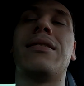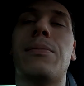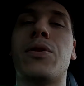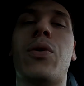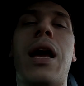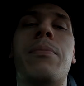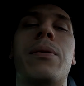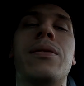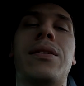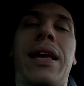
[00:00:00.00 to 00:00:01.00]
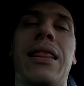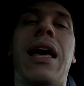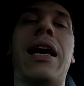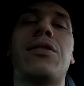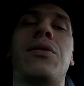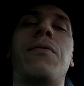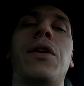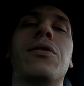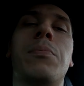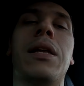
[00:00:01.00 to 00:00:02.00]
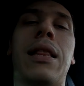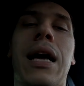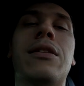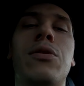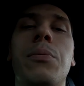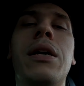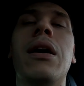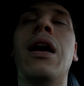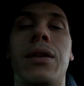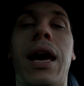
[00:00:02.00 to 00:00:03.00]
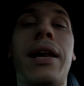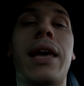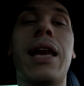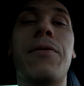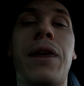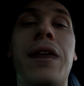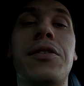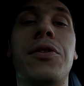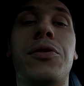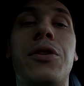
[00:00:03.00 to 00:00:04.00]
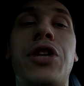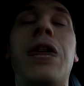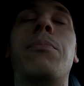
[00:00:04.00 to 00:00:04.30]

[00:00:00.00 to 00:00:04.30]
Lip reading: Subscribers and likes on the videos mean a lot to me. And again, if you guys are new to the channel,